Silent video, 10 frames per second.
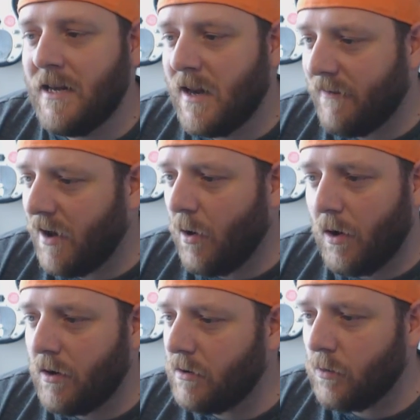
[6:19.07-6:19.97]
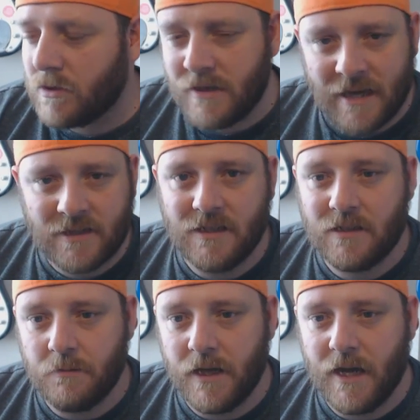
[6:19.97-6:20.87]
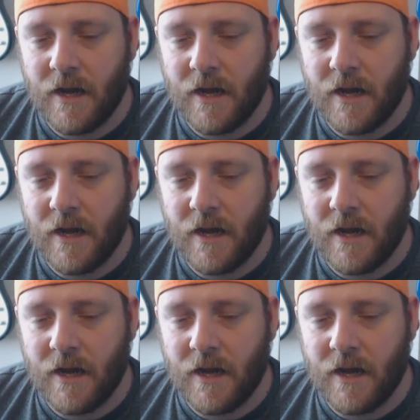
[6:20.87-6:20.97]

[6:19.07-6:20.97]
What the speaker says: He never was nasty to me.